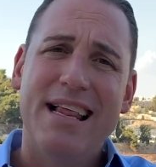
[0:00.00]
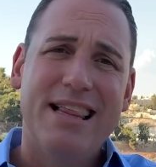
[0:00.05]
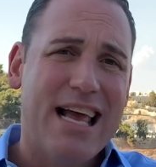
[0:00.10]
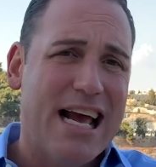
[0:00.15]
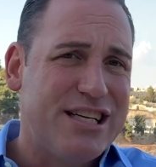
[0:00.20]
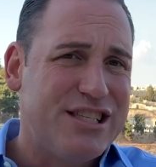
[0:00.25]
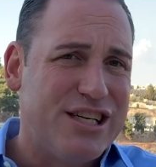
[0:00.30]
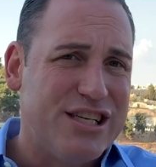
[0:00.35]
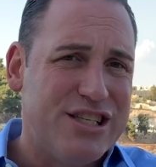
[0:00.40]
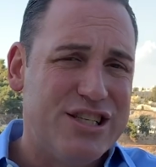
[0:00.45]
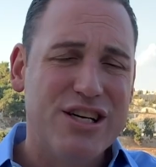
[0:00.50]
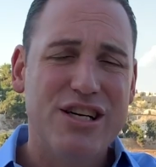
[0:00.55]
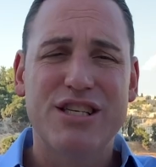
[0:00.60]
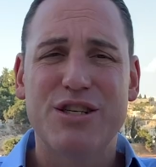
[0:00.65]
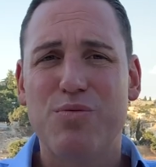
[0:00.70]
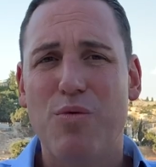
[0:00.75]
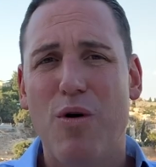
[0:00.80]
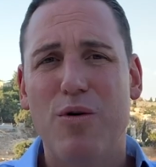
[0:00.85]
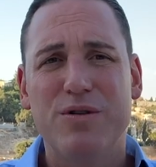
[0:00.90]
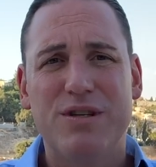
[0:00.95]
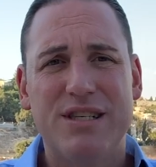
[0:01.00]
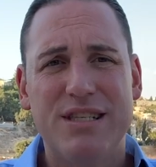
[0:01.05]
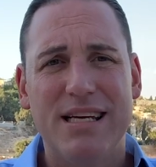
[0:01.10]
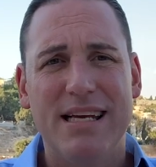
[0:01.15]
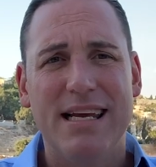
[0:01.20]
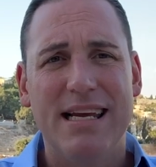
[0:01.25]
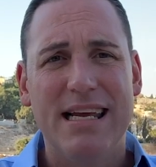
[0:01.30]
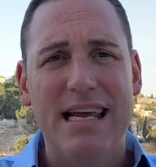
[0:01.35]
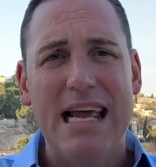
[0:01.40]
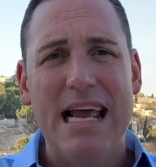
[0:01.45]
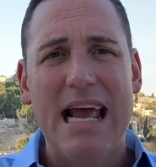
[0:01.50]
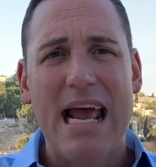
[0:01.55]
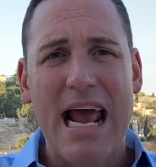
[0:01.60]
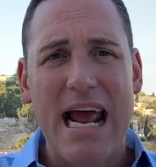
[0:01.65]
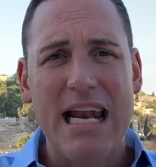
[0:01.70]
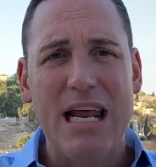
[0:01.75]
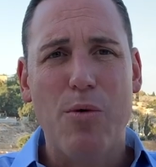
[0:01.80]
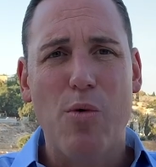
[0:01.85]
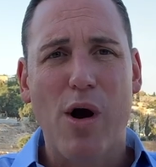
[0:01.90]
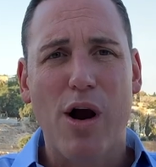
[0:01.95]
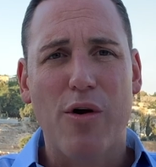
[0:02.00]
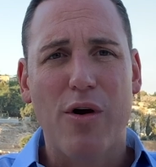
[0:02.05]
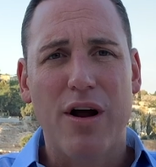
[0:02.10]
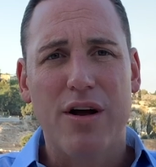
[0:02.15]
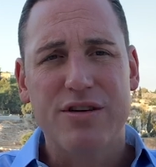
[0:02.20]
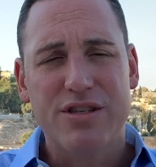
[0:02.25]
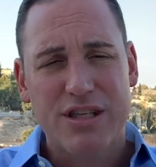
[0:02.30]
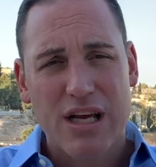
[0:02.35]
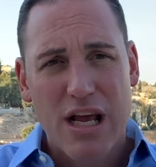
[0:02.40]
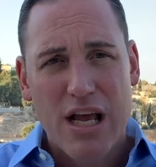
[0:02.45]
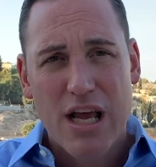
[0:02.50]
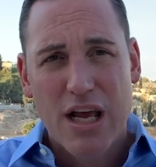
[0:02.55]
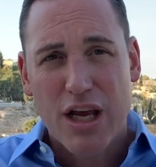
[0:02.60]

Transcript: that you just won't see anywhere else.